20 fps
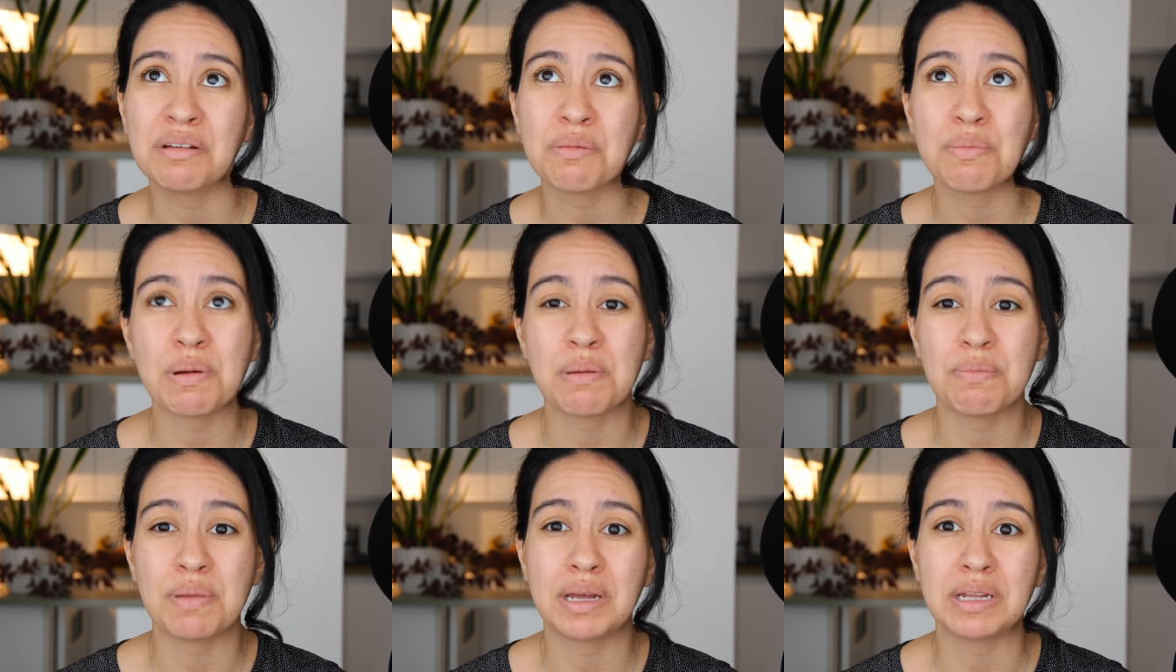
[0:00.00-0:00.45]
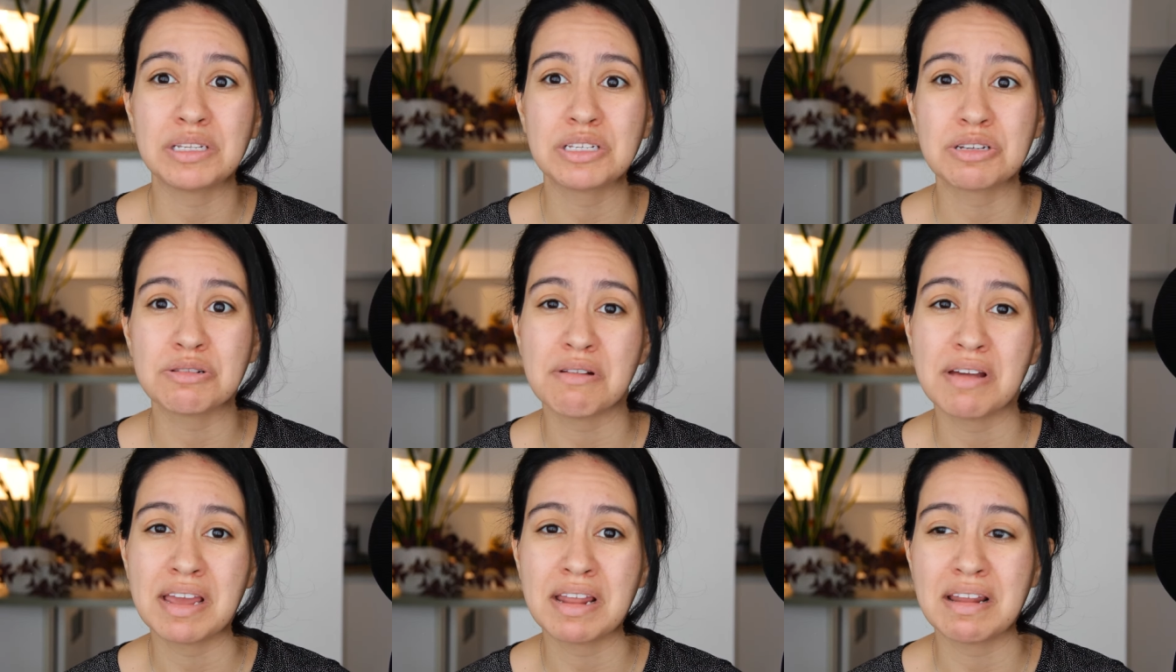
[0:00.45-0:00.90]
you're
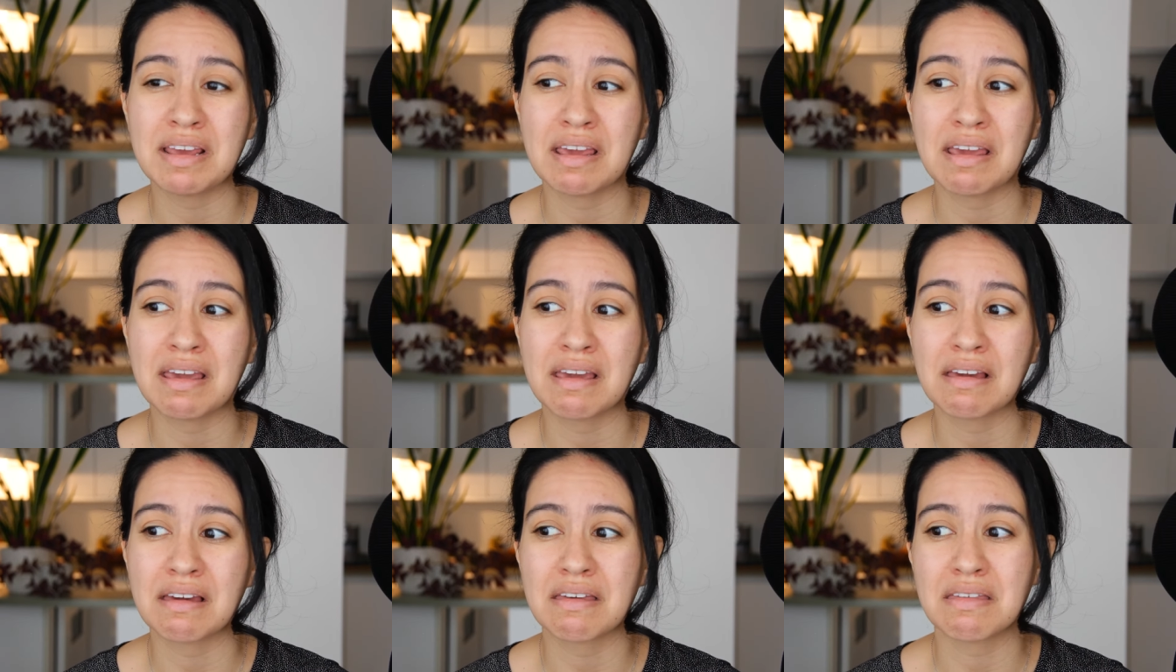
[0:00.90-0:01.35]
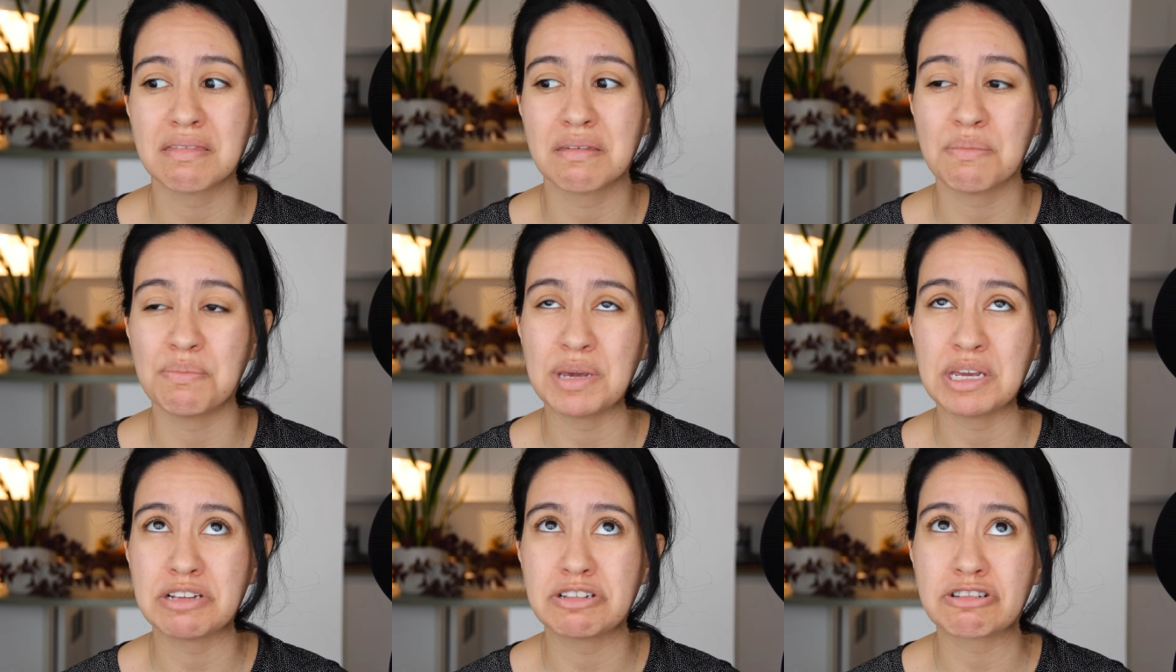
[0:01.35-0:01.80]
perpetuating the
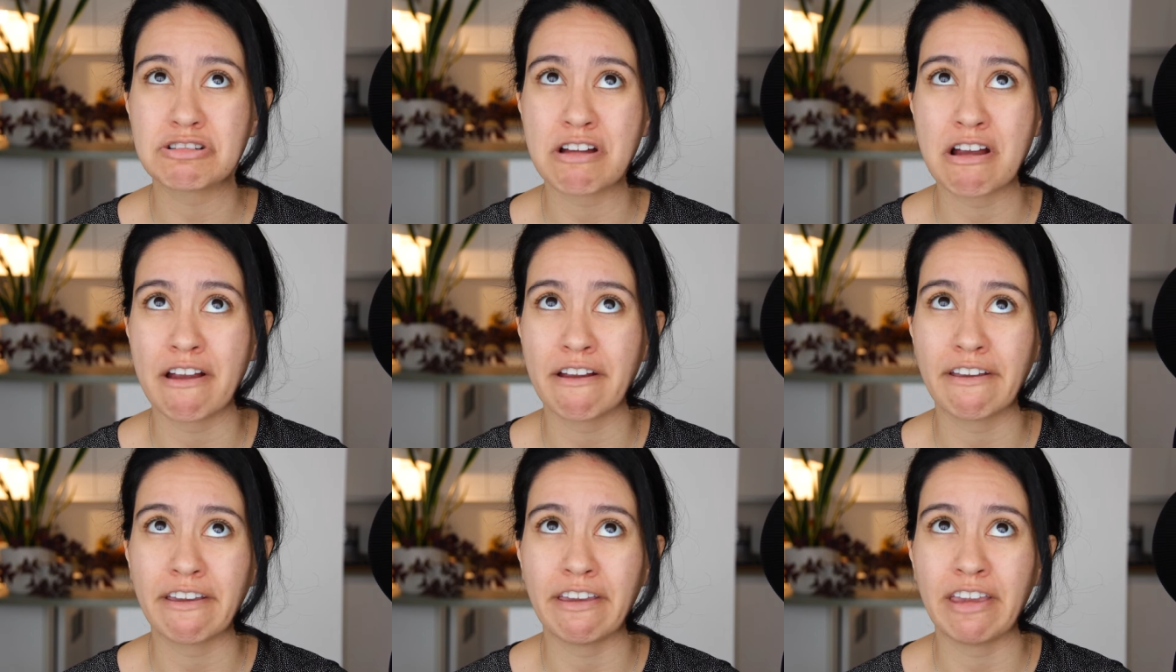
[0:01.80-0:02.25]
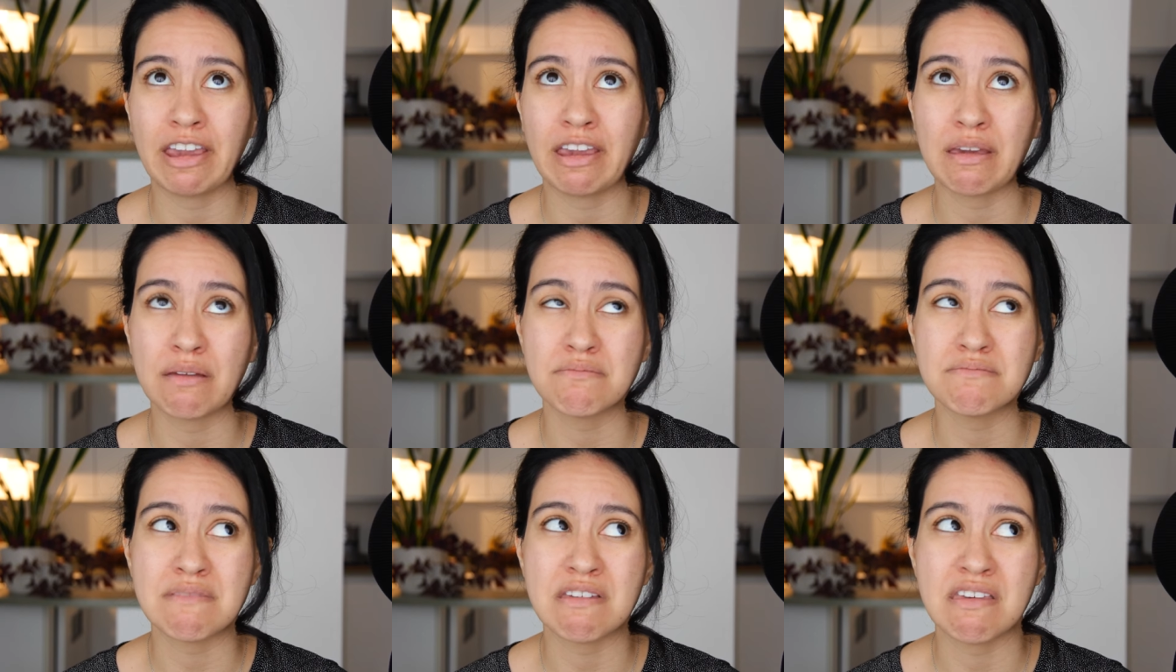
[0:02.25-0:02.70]

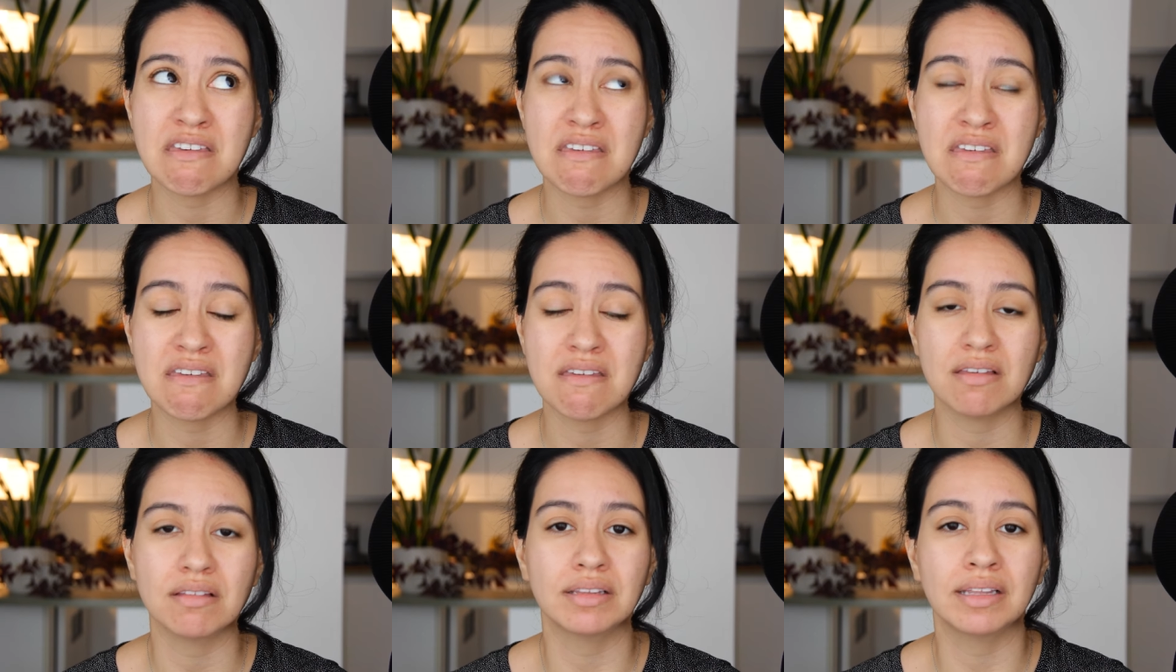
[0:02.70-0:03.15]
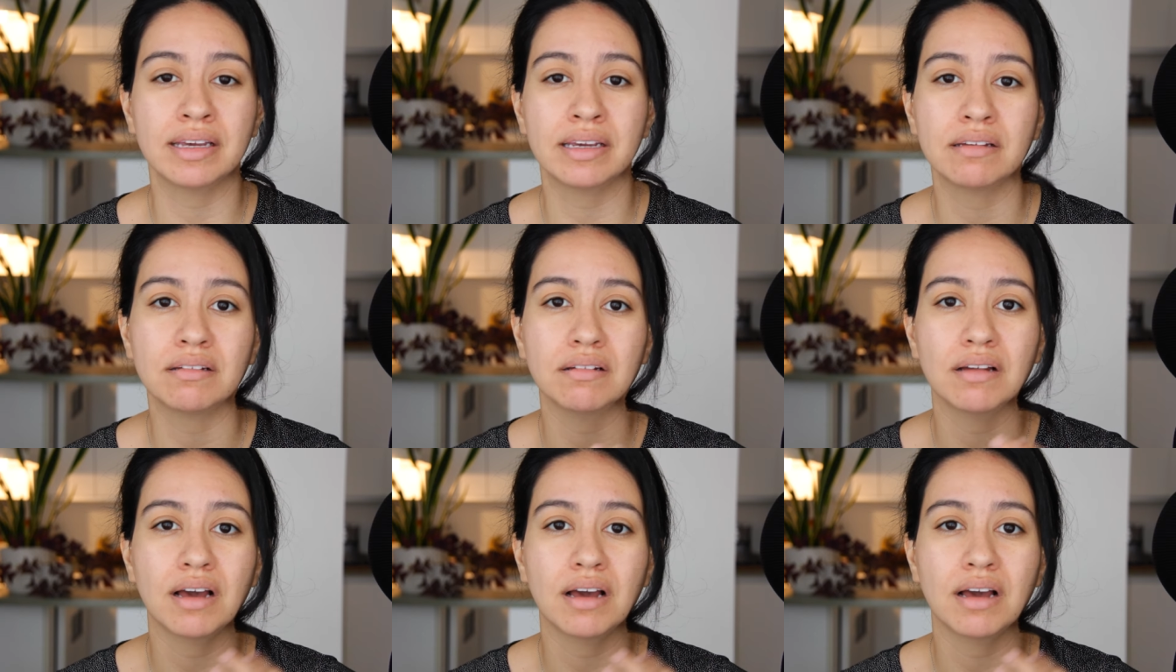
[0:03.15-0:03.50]
patriarchy. Meh. Like,